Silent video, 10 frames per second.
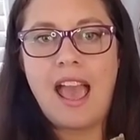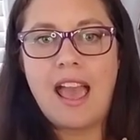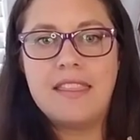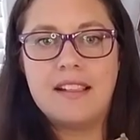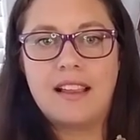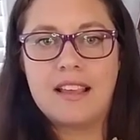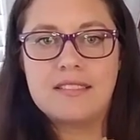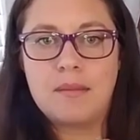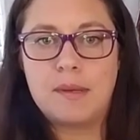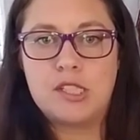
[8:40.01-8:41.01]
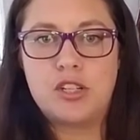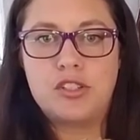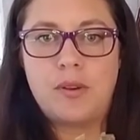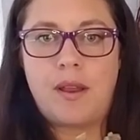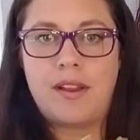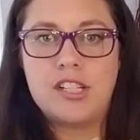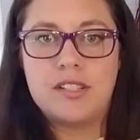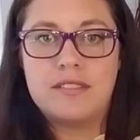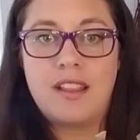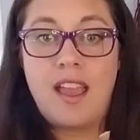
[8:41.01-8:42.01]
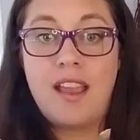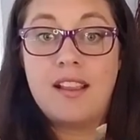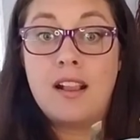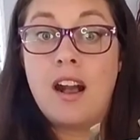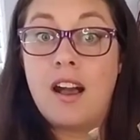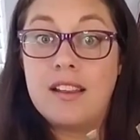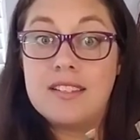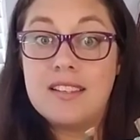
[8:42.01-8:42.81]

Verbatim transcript: And then last time I showed you how I just cut